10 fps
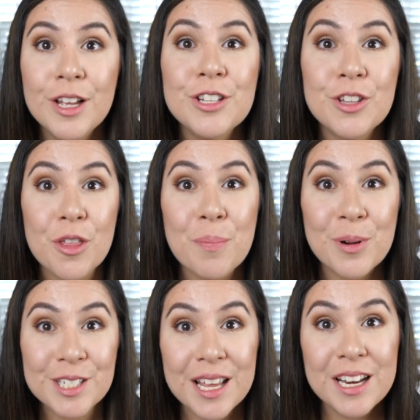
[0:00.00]
So the
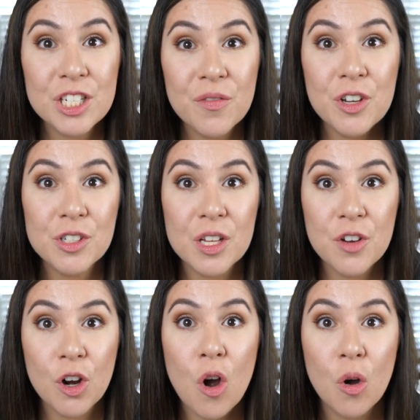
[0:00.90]
percentage of use of
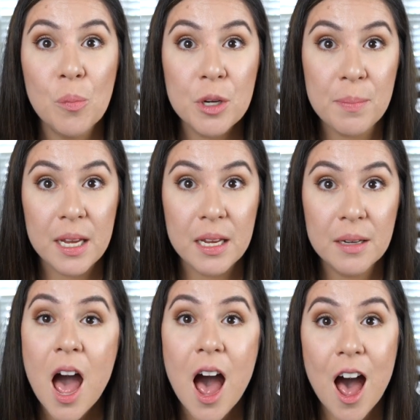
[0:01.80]
your home would
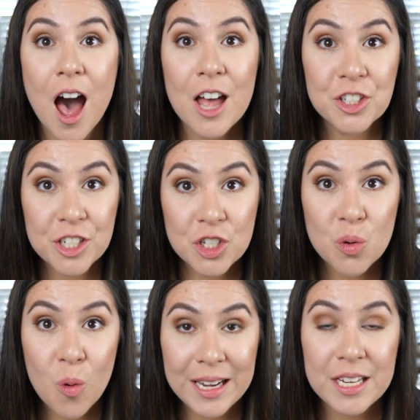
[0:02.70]
be
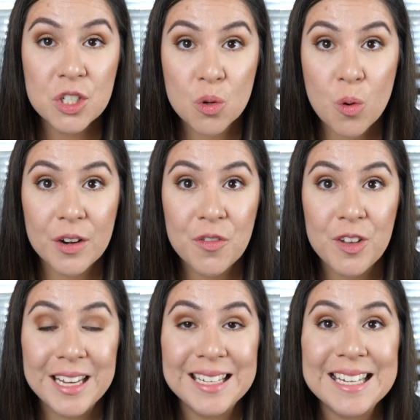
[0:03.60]
120 square
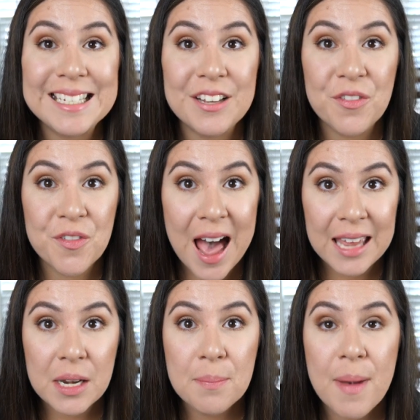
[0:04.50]
feet
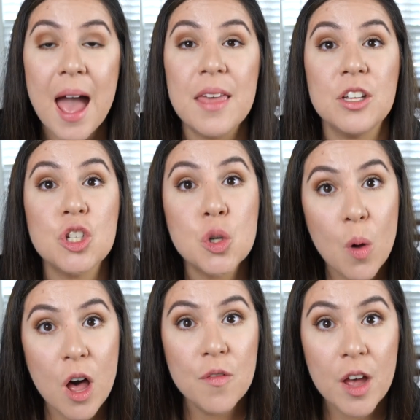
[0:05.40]
divided by the
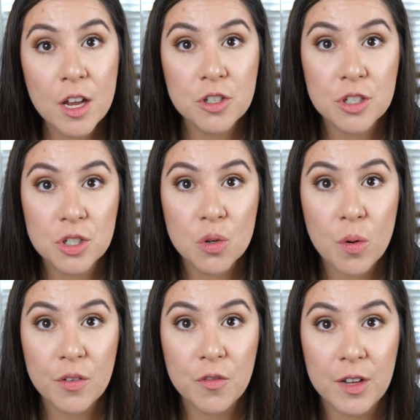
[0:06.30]
1,200
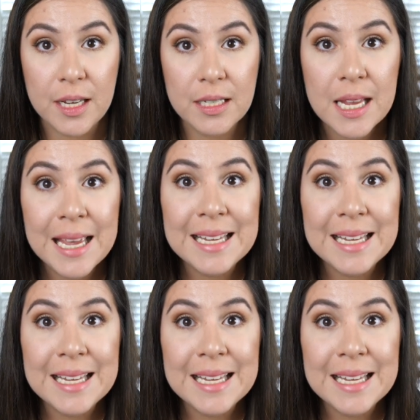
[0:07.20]
square feet